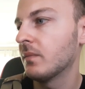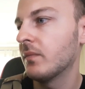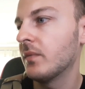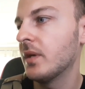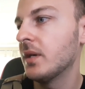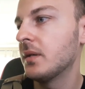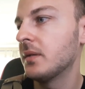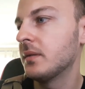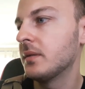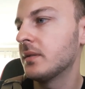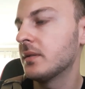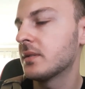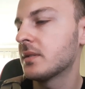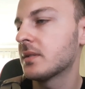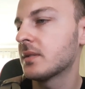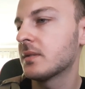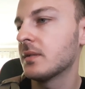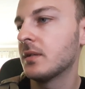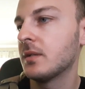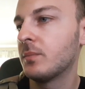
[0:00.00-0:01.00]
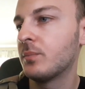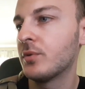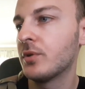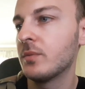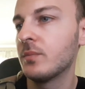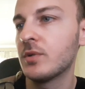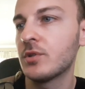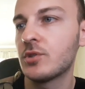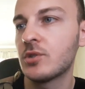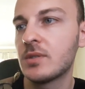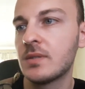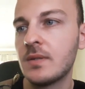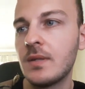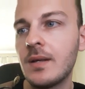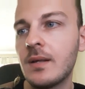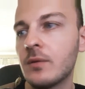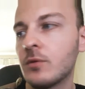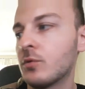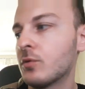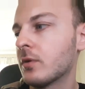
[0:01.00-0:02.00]
And it's pretty much
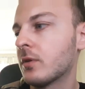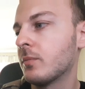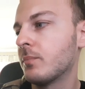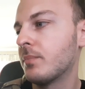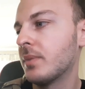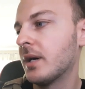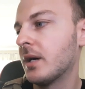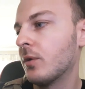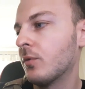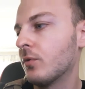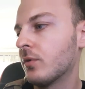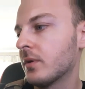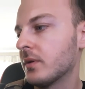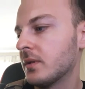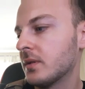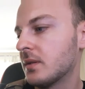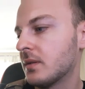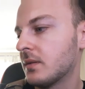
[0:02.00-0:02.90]
standard power.